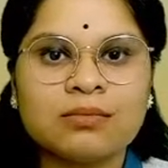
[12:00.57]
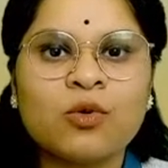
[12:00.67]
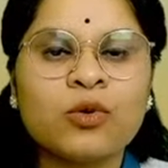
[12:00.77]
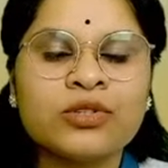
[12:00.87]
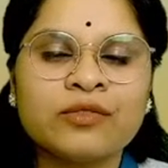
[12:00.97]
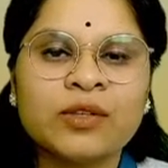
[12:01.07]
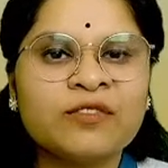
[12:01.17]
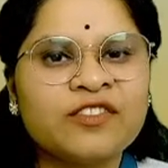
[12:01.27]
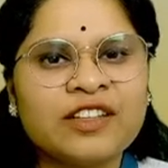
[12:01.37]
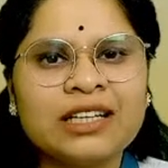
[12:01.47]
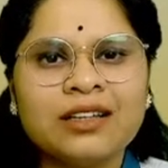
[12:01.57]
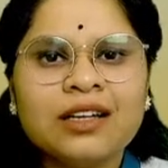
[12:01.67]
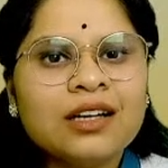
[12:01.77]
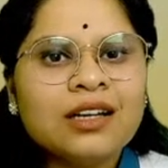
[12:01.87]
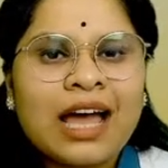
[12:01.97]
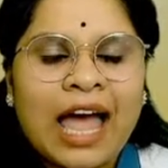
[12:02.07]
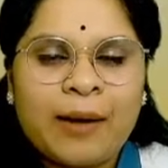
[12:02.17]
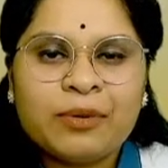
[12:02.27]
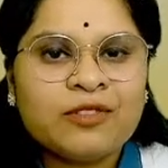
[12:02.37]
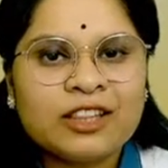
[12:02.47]
most of them feel
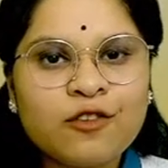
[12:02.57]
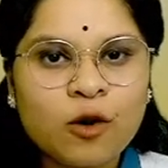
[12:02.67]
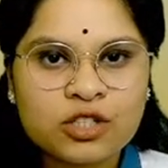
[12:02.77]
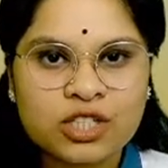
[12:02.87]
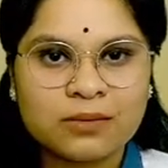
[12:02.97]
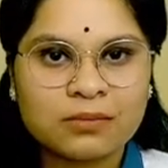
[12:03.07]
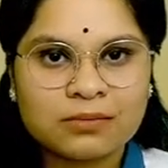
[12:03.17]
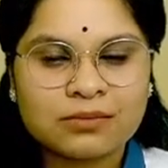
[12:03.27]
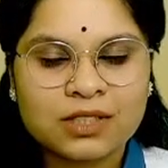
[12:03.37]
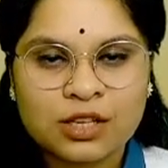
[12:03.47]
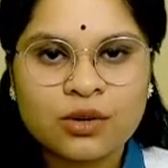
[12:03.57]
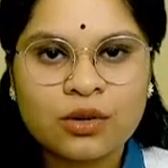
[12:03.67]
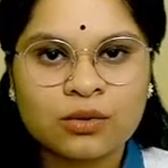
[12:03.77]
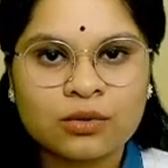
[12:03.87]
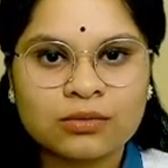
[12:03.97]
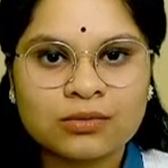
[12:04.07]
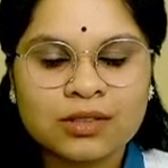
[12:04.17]
happy with 4G. Yes or no?